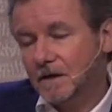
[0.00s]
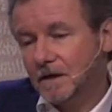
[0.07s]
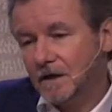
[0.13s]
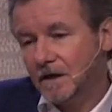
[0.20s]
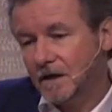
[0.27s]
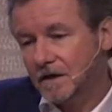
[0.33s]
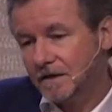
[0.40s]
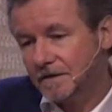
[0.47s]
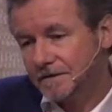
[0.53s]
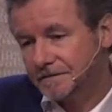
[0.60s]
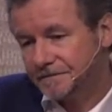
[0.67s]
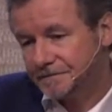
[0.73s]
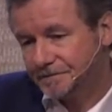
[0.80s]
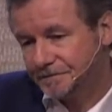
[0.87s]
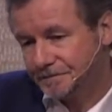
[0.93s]

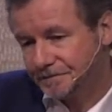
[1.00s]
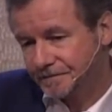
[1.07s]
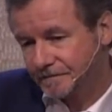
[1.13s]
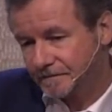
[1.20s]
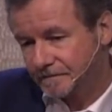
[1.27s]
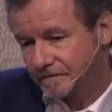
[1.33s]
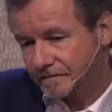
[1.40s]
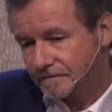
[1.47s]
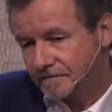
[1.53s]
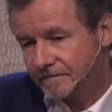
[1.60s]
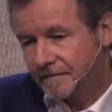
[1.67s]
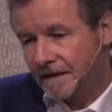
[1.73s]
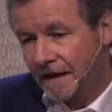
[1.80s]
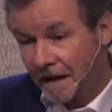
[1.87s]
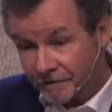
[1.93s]
Um,
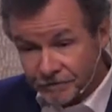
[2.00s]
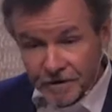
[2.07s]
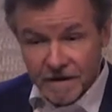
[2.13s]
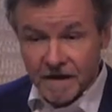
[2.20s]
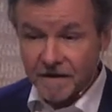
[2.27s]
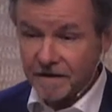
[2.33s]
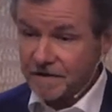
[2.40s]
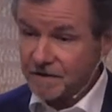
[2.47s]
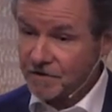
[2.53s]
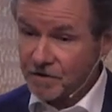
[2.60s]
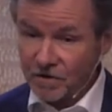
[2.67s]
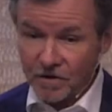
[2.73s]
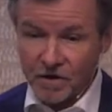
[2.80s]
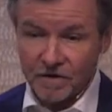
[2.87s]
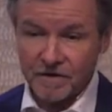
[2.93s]
Africa, there's a
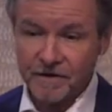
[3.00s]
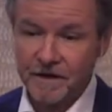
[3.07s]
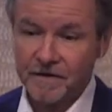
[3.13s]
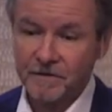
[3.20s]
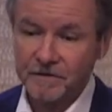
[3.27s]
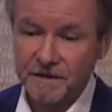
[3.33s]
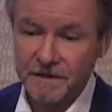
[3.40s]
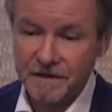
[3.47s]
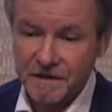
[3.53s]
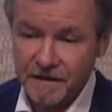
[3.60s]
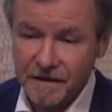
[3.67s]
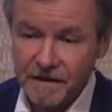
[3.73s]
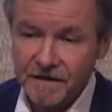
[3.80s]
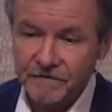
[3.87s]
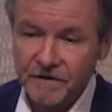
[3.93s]
lot there that is
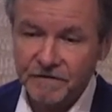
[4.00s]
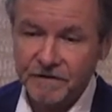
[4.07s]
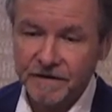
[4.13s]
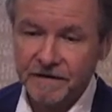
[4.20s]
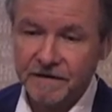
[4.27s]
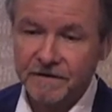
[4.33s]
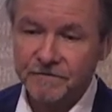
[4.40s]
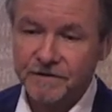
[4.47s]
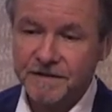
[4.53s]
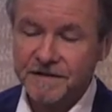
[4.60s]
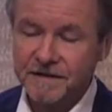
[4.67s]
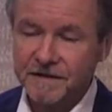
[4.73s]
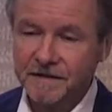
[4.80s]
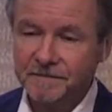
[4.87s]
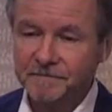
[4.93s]
clearly very
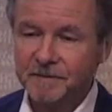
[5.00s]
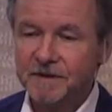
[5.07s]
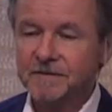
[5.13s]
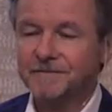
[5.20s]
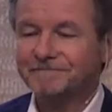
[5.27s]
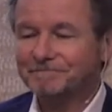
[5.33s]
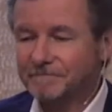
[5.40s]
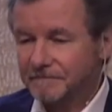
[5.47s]
interesting, but